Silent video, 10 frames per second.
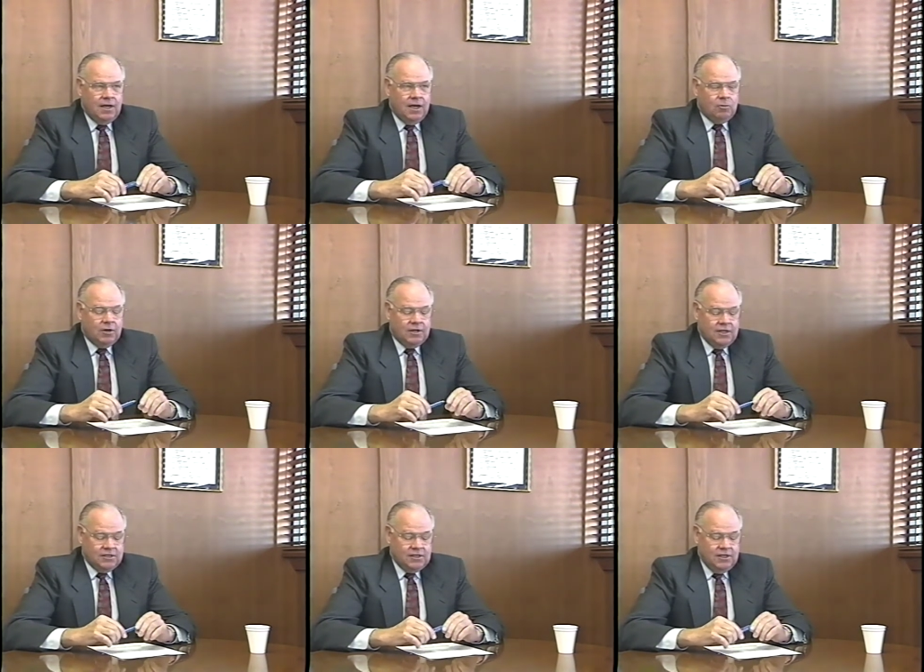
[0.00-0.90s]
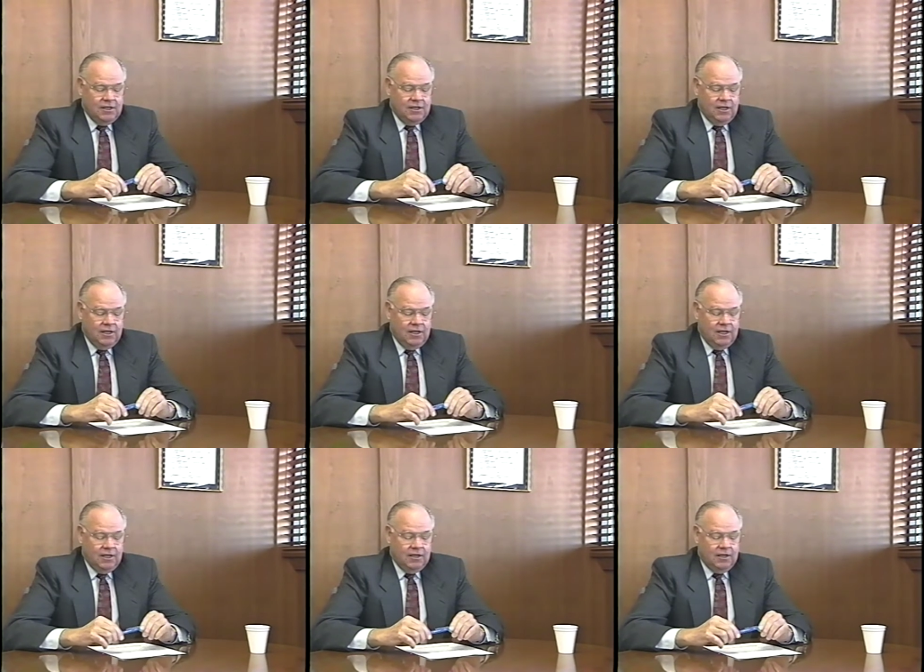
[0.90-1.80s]
I worked as the
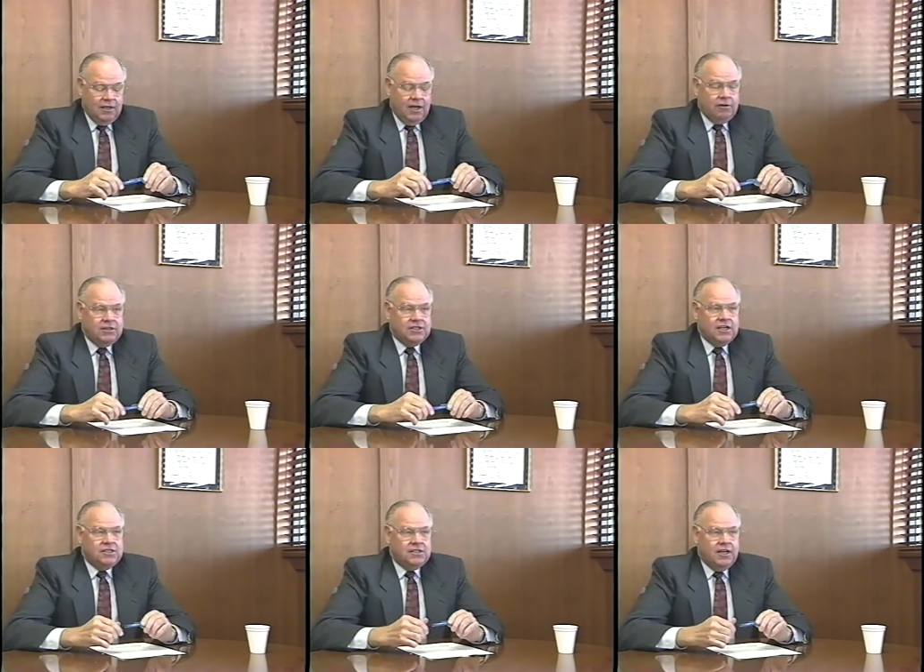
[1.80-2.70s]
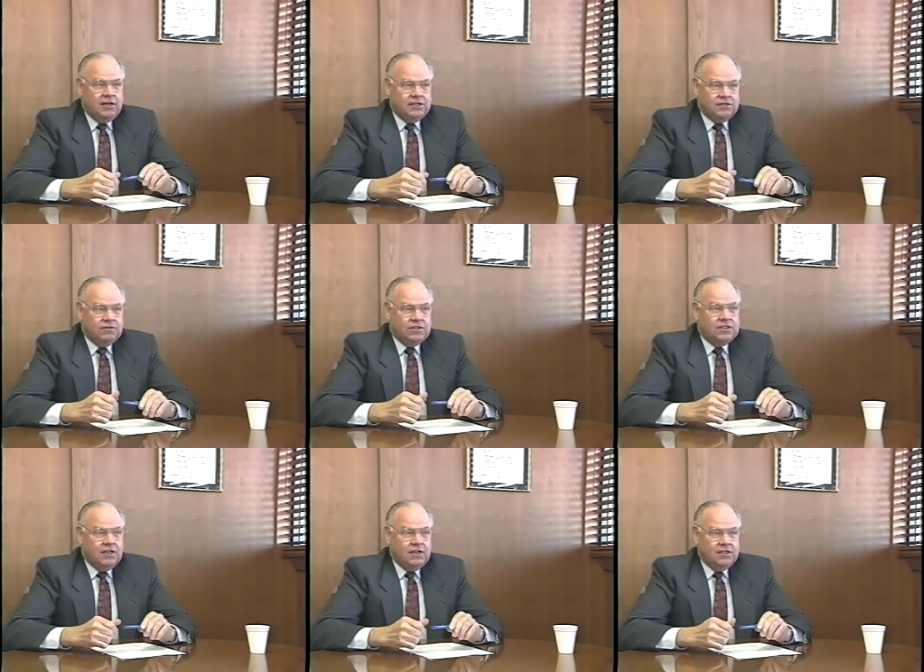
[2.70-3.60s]
uh, higher education analyst for the
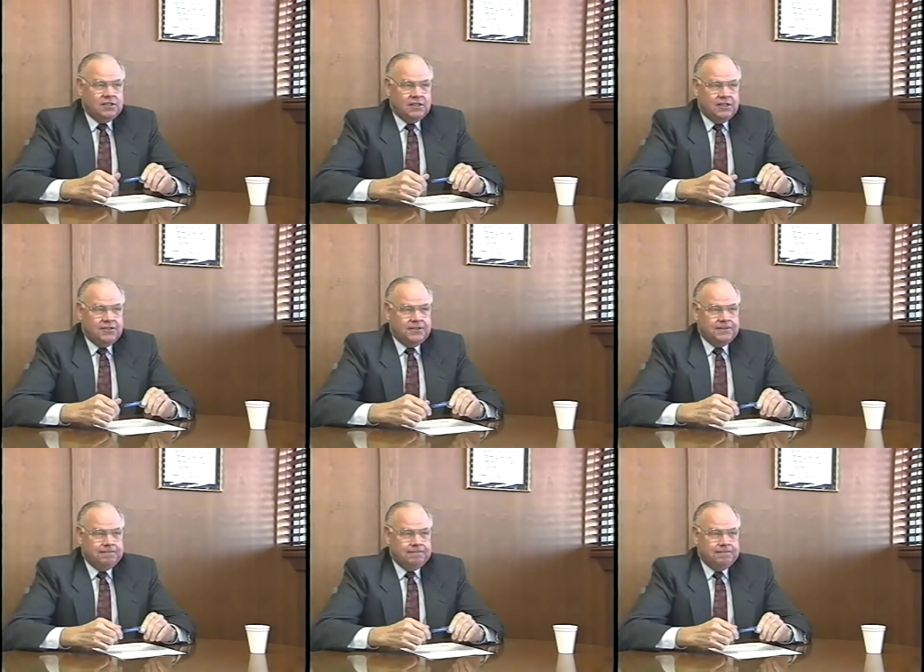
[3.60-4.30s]
state legislature.